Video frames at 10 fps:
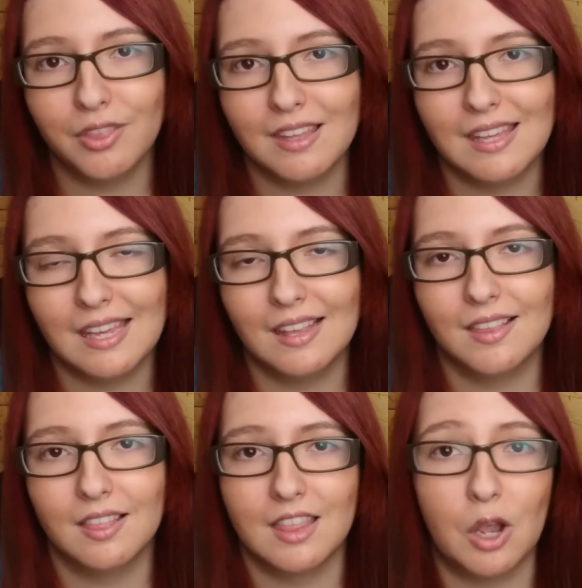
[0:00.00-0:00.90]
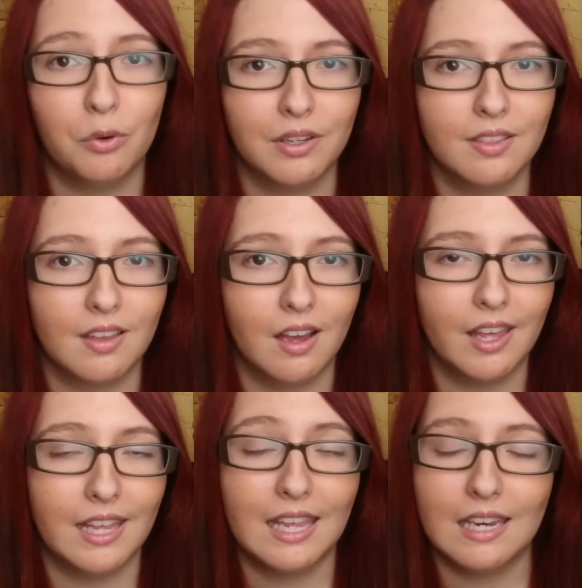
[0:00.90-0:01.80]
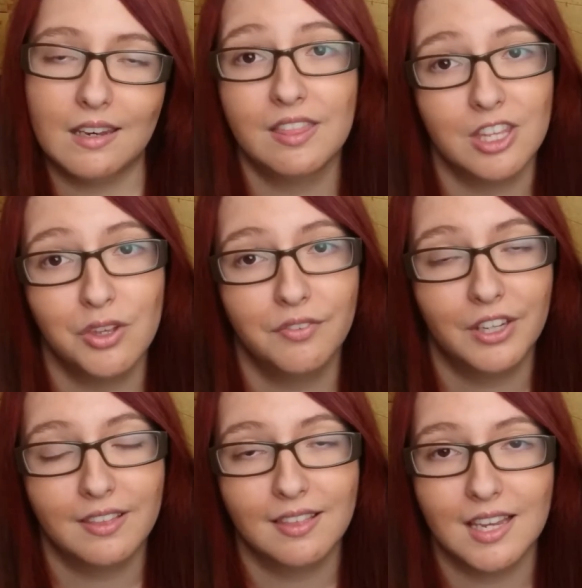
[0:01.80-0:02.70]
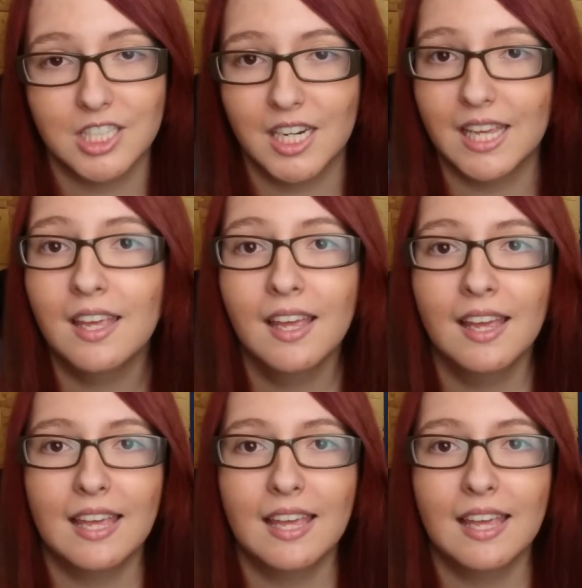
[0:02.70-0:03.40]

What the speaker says: Ozzy is the oldest guy in the universe, essentially.